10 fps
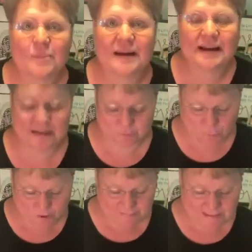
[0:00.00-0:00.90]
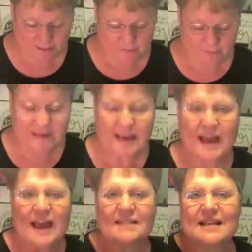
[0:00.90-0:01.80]
but a nice warm yellow.
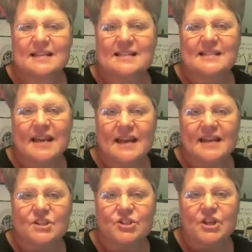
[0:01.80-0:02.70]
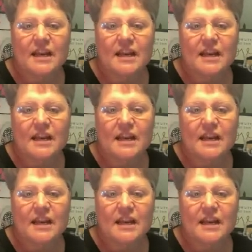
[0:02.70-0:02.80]
And then sage.